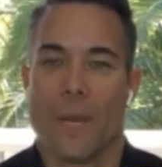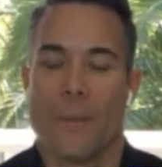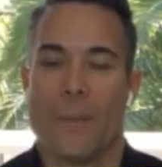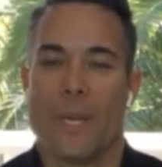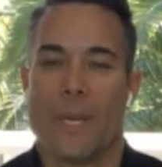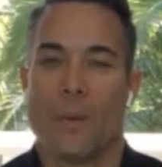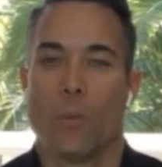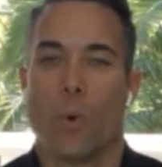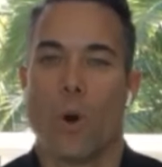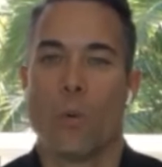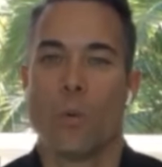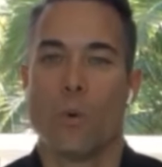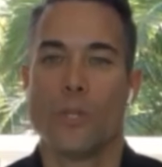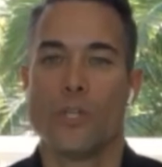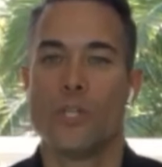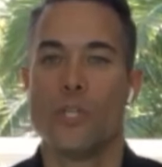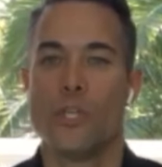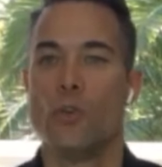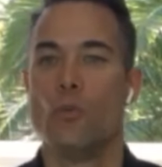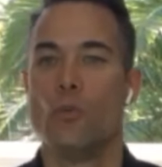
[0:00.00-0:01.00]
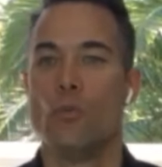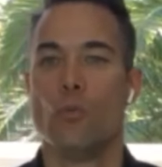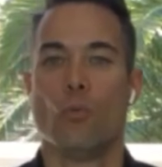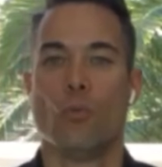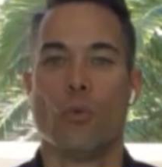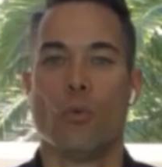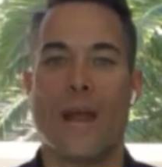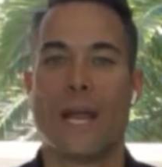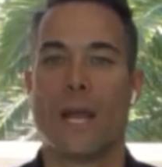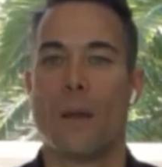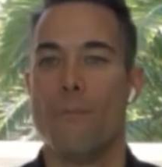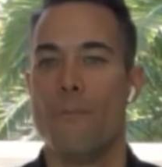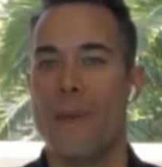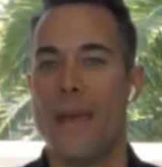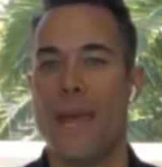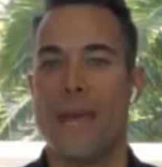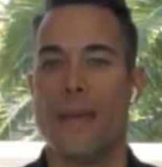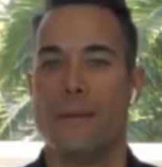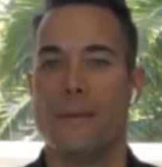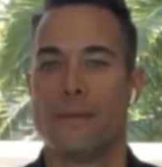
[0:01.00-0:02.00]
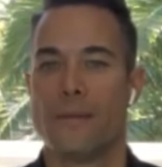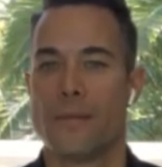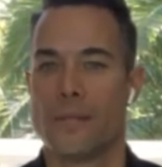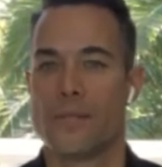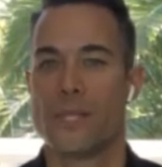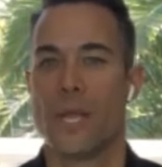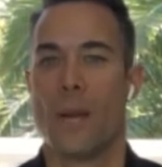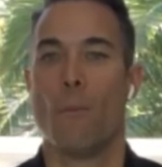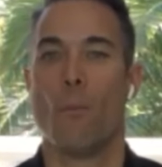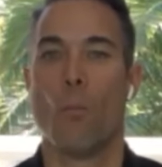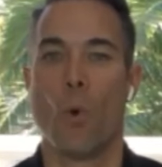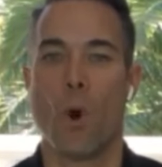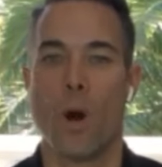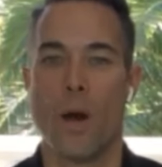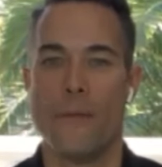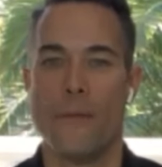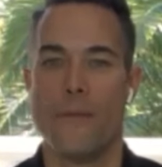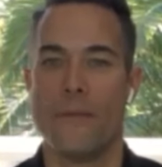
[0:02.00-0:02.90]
I mean, what would you recommend to someone